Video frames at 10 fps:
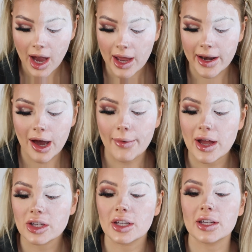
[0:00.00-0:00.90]
And now I'm
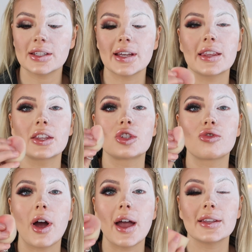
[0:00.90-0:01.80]
actually going to take the
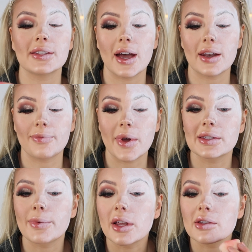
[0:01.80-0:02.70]
drier side of my
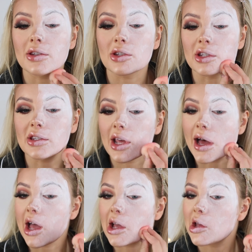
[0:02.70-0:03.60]
sponge and just
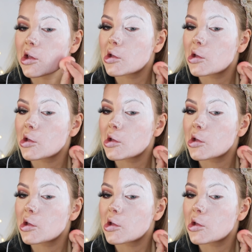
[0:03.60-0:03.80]
like